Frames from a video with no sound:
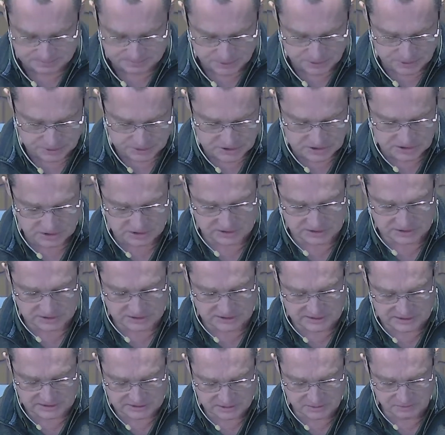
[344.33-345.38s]
He's
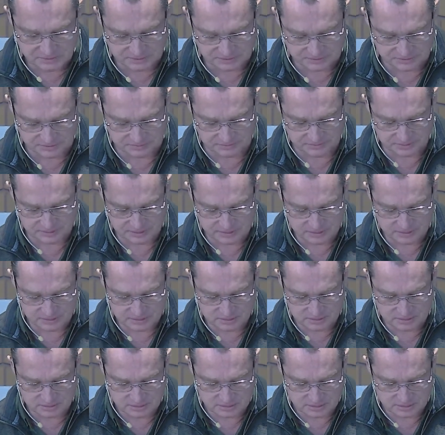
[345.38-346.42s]
personally connected with them.
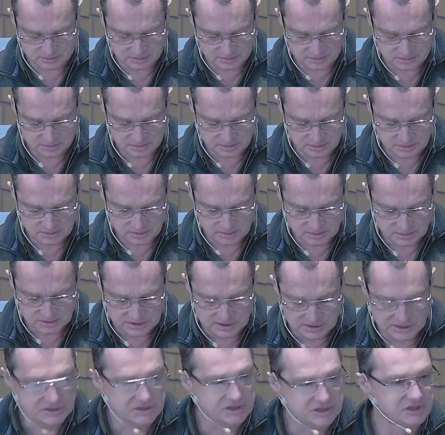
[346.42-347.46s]

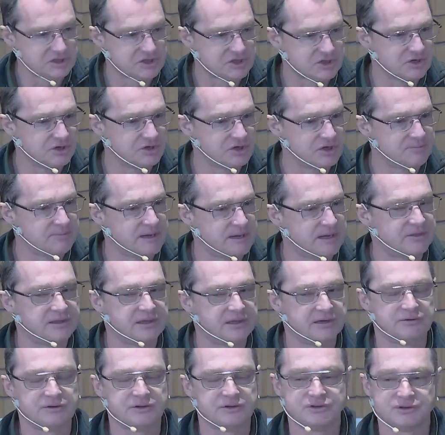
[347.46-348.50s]
He's concerned
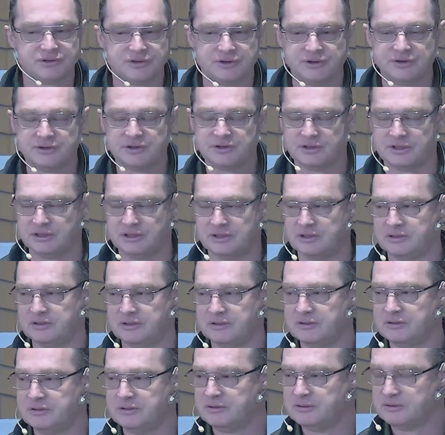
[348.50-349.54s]
about their
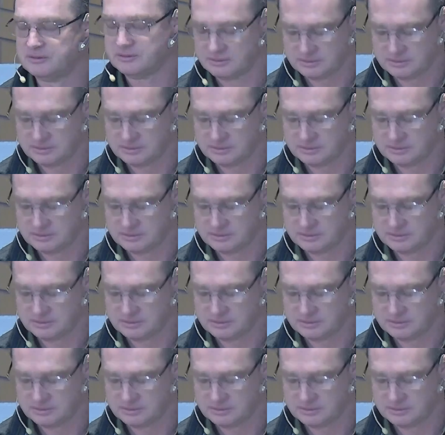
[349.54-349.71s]
eternity.